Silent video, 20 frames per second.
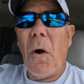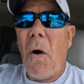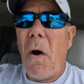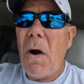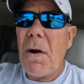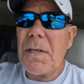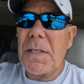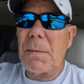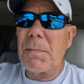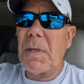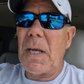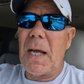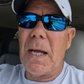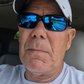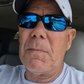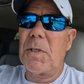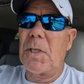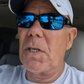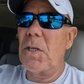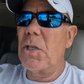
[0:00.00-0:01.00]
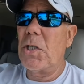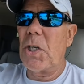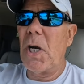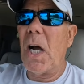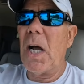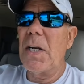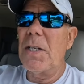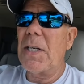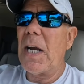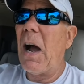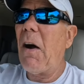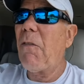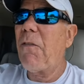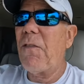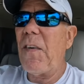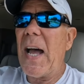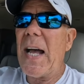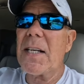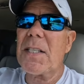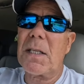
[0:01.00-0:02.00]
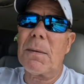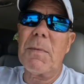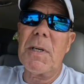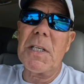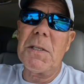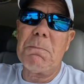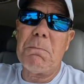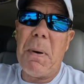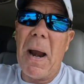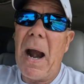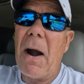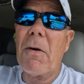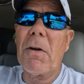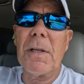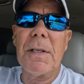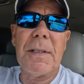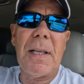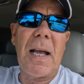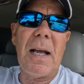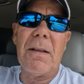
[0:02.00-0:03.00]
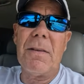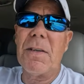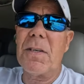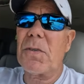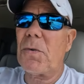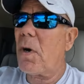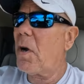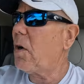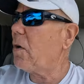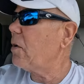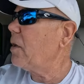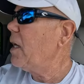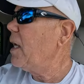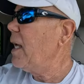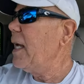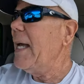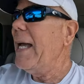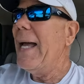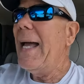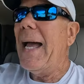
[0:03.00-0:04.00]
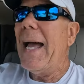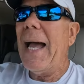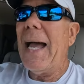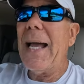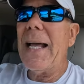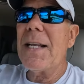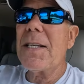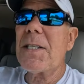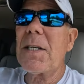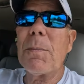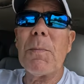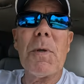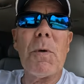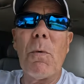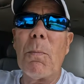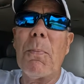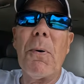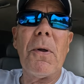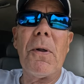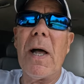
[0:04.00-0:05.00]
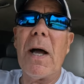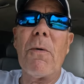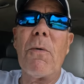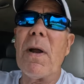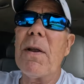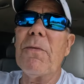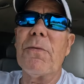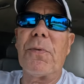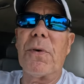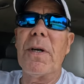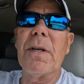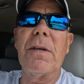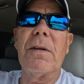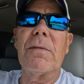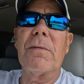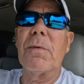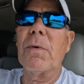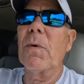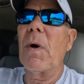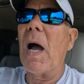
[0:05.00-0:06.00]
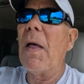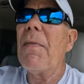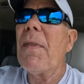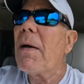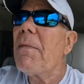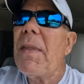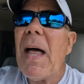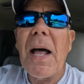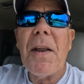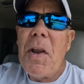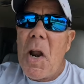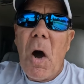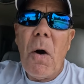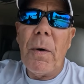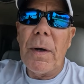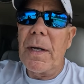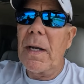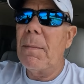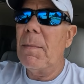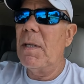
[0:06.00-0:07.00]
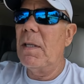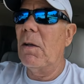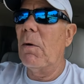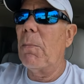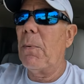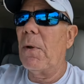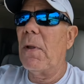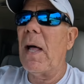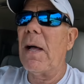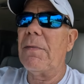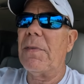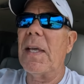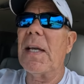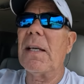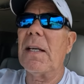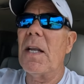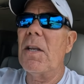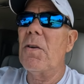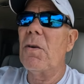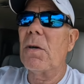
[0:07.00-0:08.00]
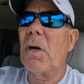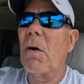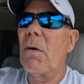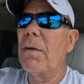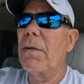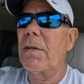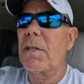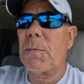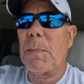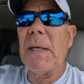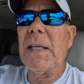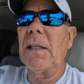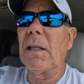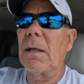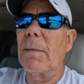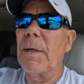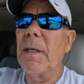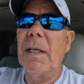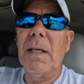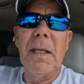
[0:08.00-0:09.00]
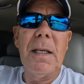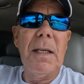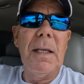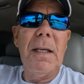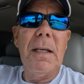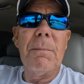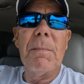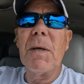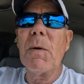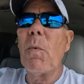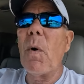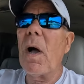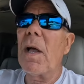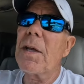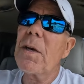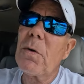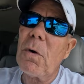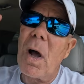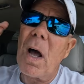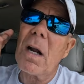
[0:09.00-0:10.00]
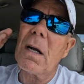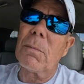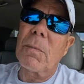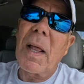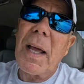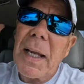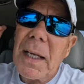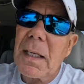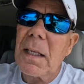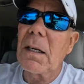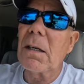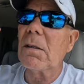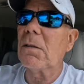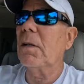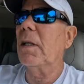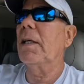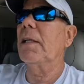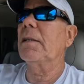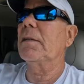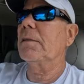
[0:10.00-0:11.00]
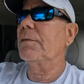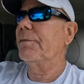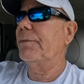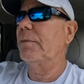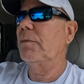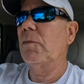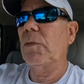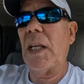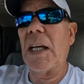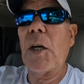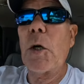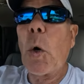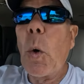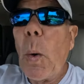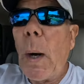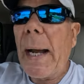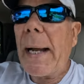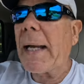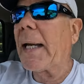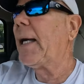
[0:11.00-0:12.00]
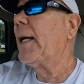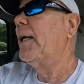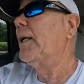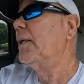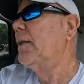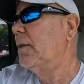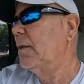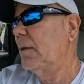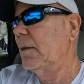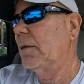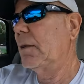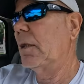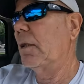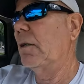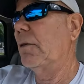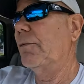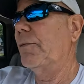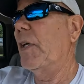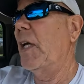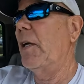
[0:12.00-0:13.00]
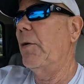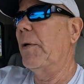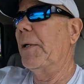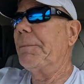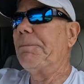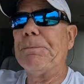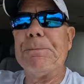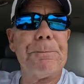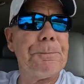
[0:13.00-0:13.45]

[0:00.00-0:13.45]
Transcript: hard sometimes to judge how fast somebody's barreling down this road, and somebody will pull out right in front of you. I'm not knowing. I mean, they'll pull out thinking that you're going the speed limit. Meanwhile, you're on them like, you know, like, like quick. So anyway,